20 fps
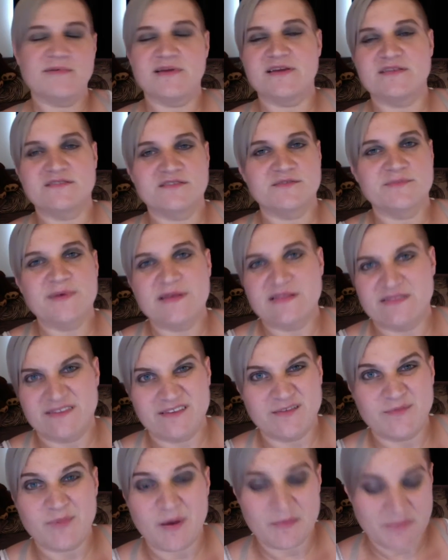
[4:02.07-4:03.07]
but it's just been a
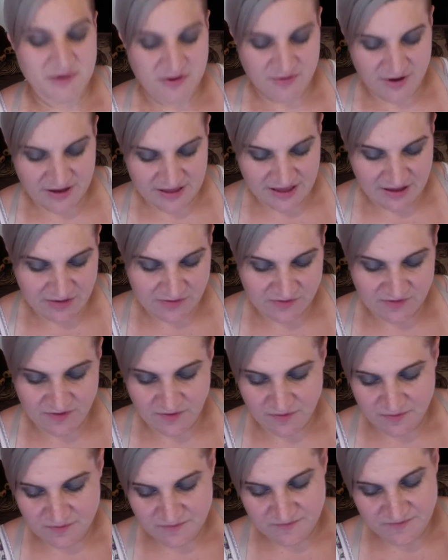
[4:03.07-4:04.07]
little bumpy right now,
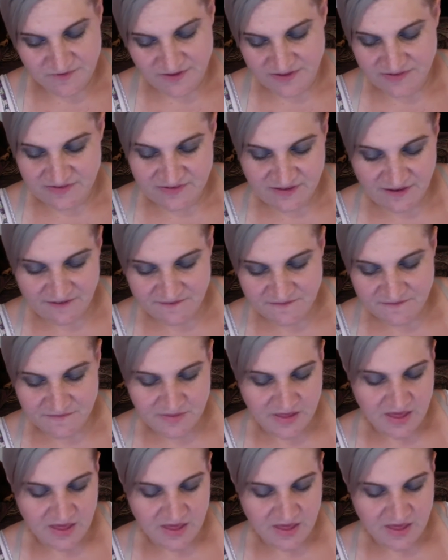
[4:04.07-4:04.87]
so fun stuff.